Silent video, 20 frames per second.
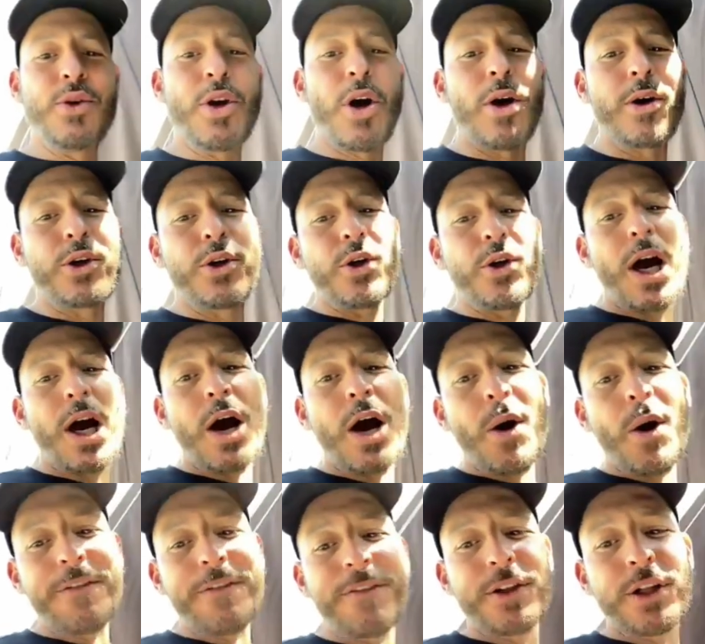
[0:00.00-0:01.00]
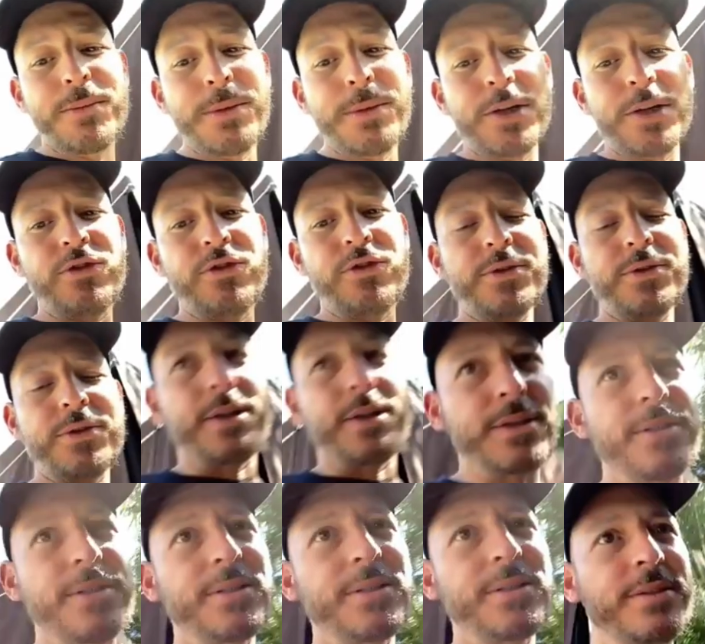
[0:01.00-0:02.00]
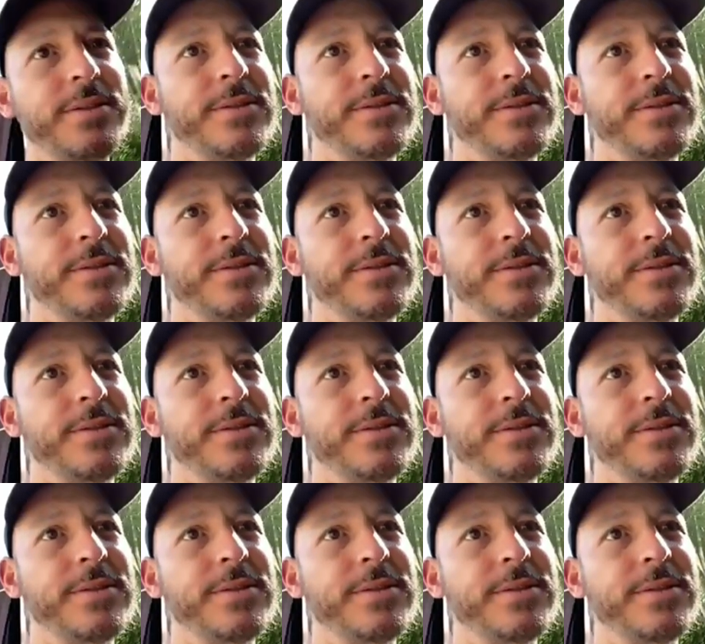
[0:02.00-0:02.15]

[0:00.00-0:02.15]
You know, you know how I feel about juices.